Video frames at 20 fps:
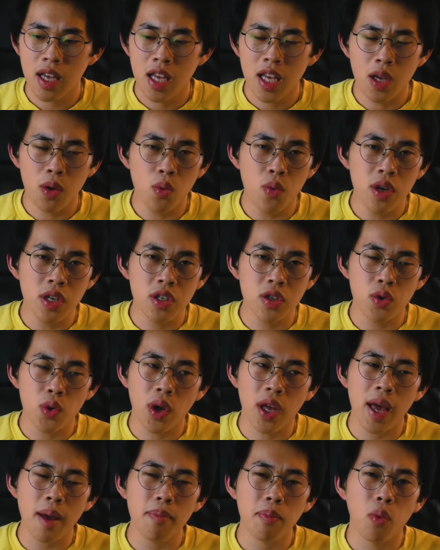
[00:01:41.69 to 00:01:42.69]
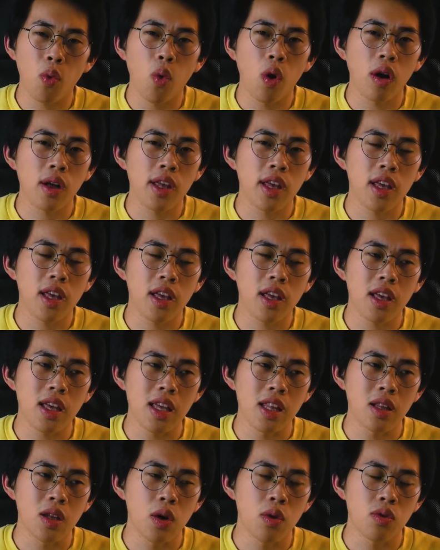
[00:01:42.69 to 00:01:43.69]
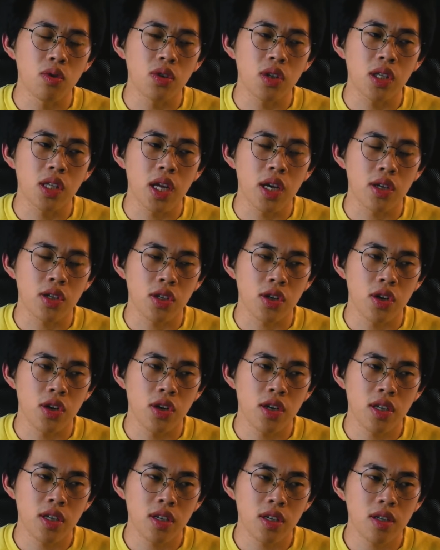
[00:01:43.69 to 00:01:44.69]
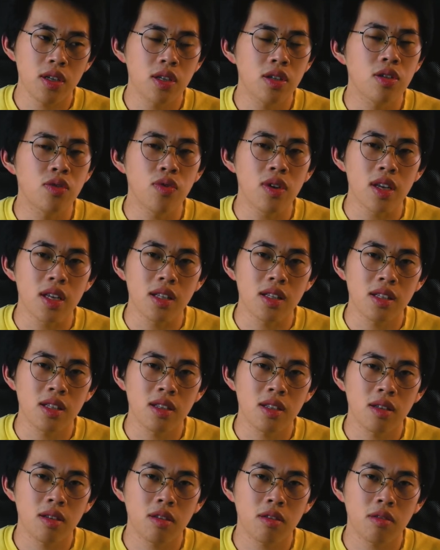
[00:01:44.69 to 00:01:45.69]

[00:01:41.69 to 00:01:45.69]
in which you kept walking in those desert streets.